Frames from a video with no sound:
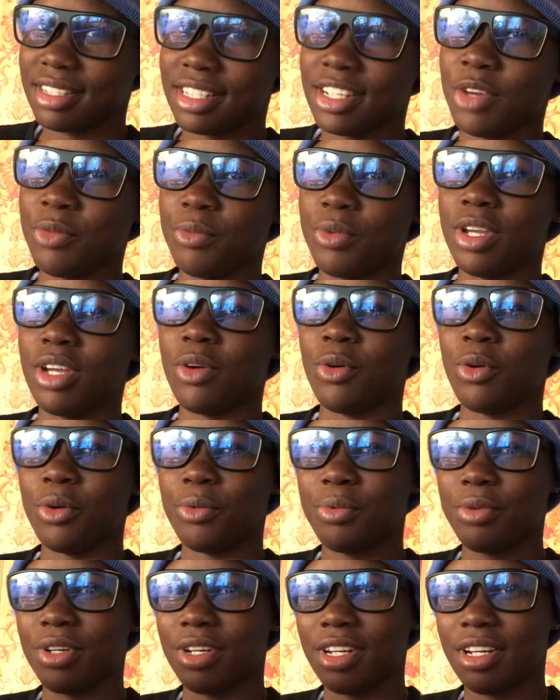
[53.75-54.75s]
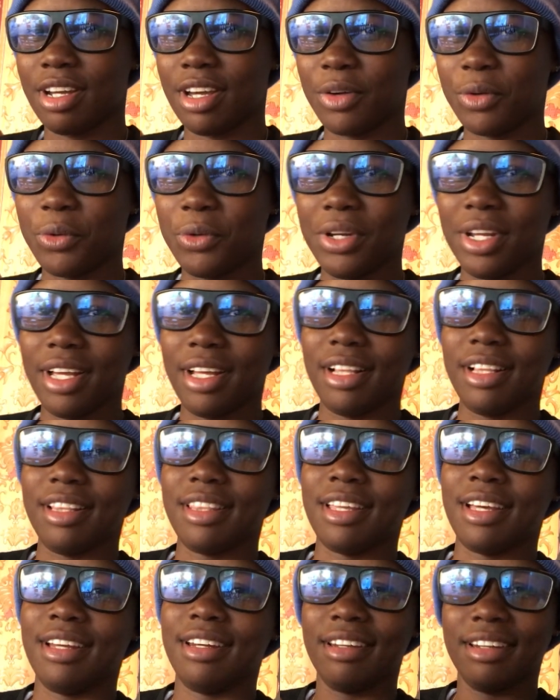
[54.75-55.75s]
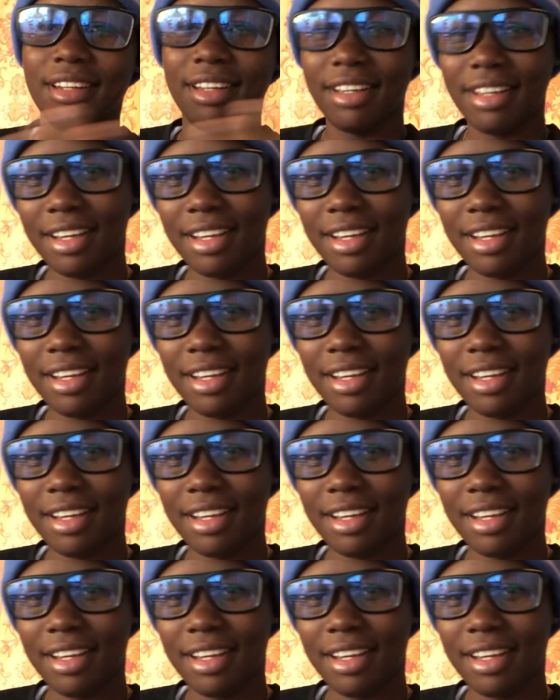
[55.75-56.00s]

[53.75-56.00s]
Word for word: see me opening a good health and